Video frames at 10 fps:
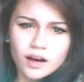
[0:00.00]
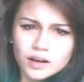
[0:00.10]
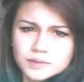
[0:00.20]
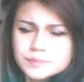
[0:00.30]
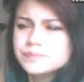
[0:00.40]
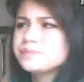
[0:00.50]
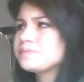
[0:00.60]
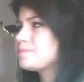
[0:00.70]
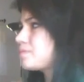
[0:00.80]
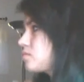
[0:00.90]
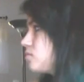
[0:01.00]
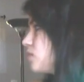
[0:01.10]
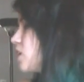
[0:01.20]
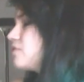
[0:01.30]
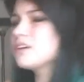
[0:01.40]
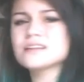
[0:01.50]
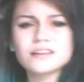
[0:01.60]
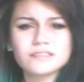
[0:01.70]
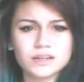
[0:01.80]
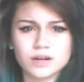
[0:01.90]
Um, if you
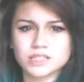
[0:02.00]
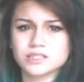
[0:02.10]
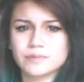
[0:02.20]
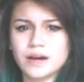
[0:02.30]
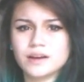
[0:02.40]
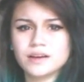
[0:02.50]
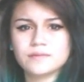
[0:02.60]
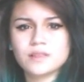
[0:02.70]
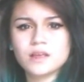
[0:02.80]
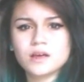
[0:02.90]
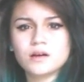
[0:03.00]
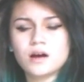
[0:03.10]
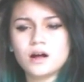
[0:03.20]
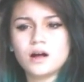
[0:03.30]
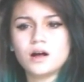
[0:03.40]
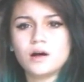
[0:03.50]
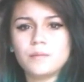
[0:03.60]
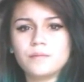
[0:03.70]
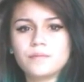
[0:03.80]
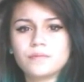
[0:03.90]
guys have any questions about it,
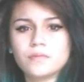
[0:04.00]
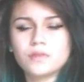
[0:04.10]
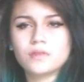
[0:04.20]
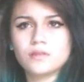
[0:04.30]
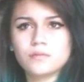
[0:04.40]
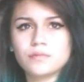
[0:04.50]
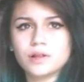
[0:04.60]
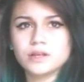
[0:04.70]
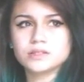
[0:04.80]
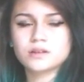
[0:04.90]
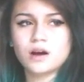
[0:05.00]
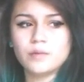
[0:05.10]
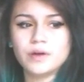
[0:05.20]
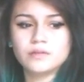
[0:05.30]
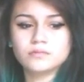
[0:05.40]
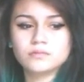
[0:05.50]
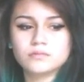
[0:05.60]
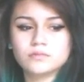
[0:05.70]
um, please comment.